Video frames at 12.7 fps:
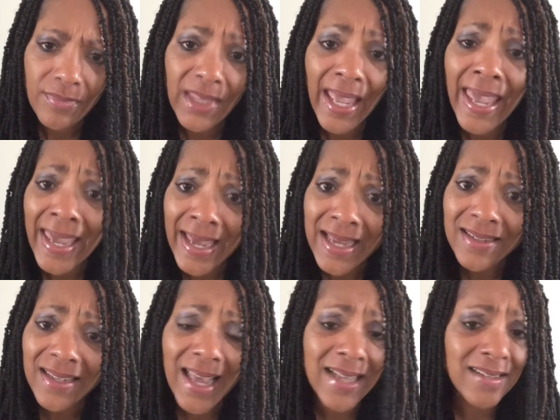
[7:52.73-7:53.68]

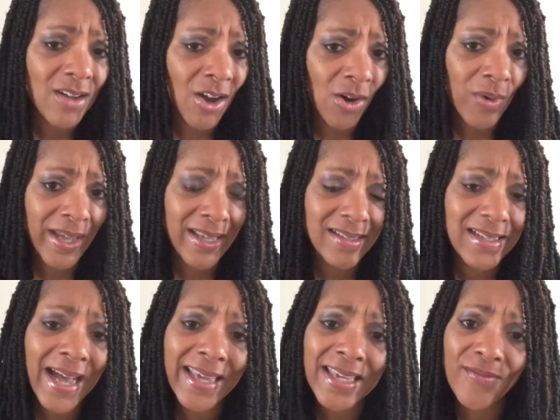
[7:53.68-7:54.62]
And as always,
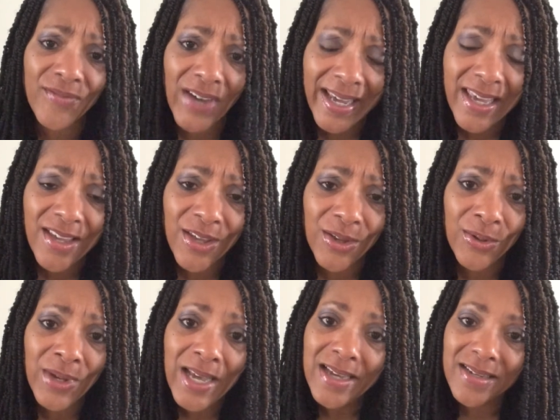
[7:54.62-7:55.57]
I invite
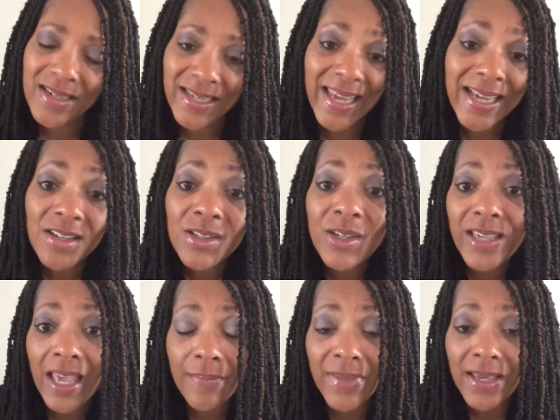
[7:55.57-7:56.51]
you to take a look
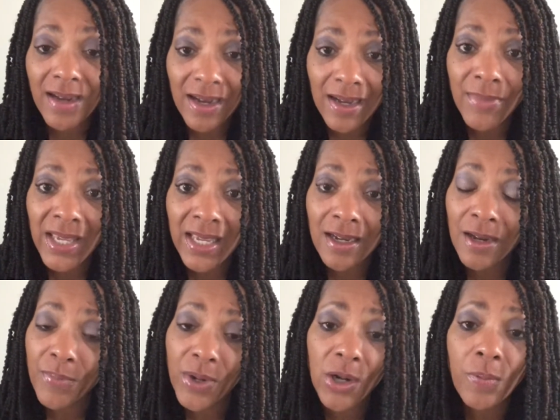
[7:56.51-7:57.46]
at becoming a
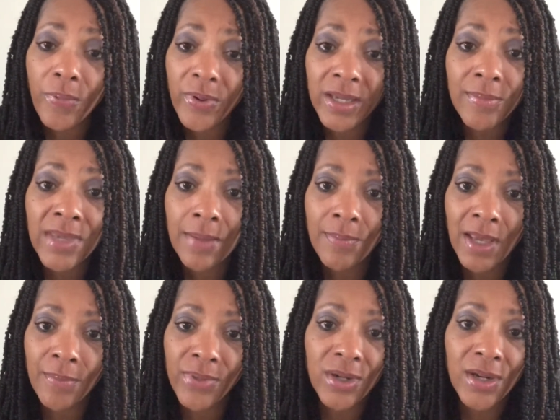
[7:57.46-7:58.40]
Pro Premium member of